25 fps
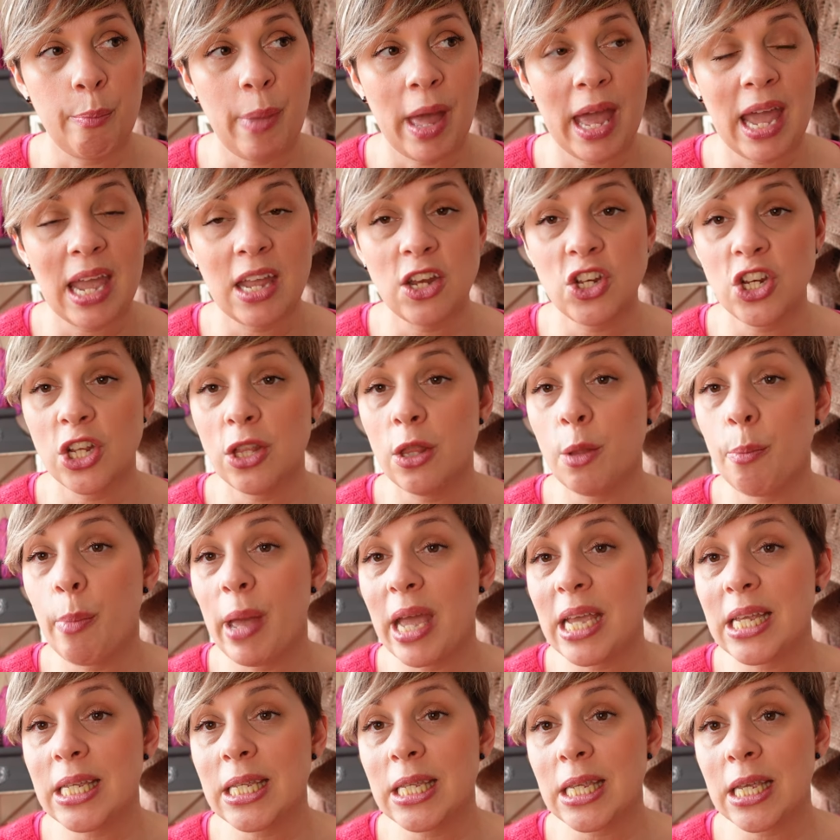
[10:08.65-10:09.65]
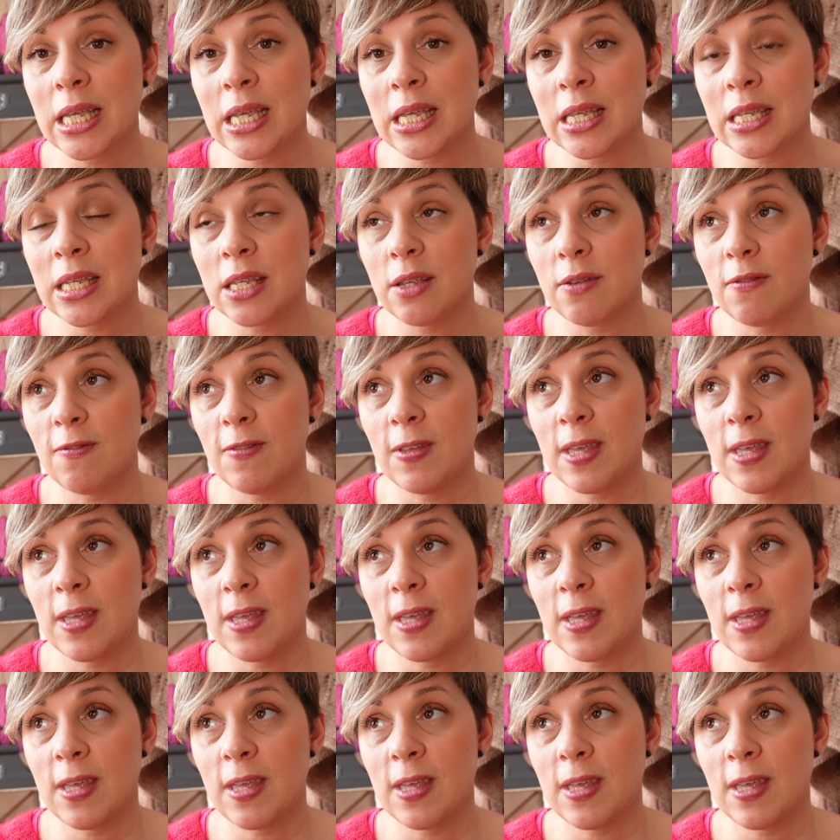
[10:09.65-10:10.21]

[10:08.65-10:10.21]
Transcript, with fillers: page on the bases